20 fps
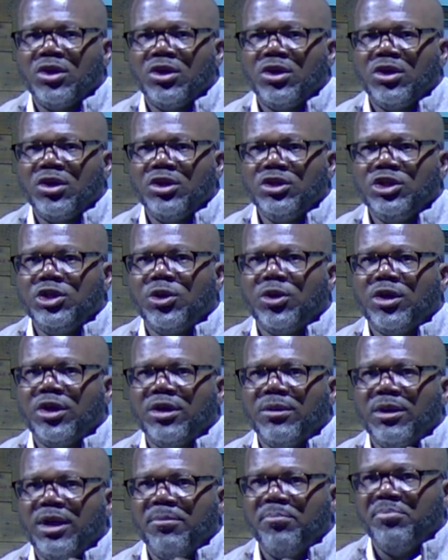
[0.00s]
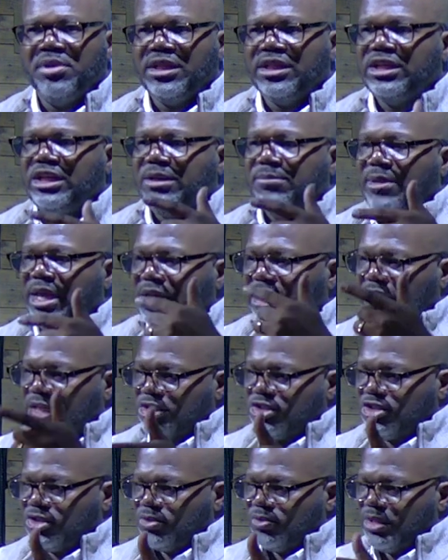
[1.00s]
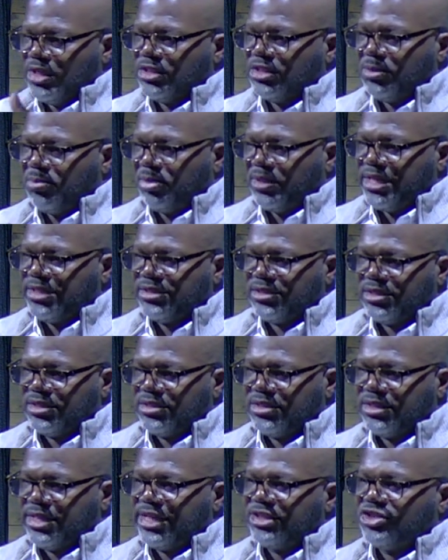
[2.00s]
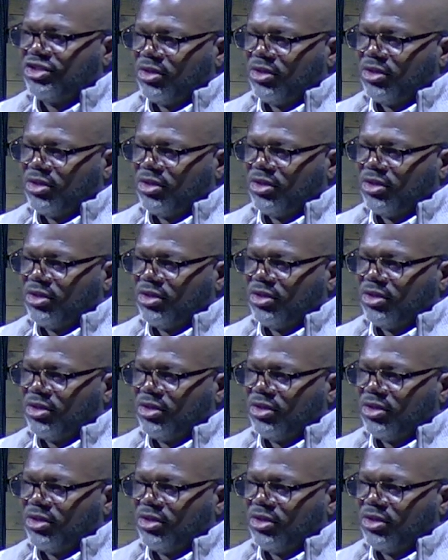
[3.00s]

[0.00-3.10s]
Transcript: your ability may get you into places that your